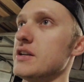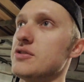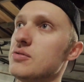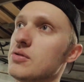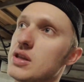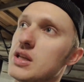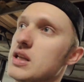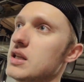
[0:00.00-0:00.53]
I
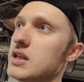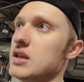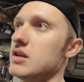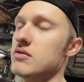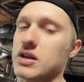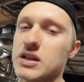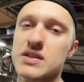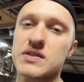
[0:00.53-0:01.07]
do think he,
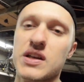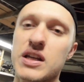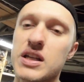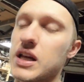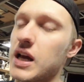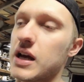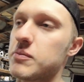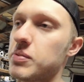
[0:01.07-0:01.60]
like I said,
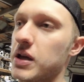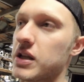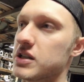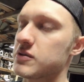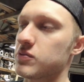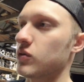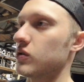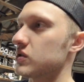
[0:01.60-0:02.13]
he had
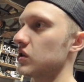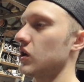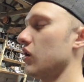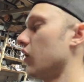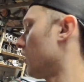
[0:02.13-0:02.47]
Panasports on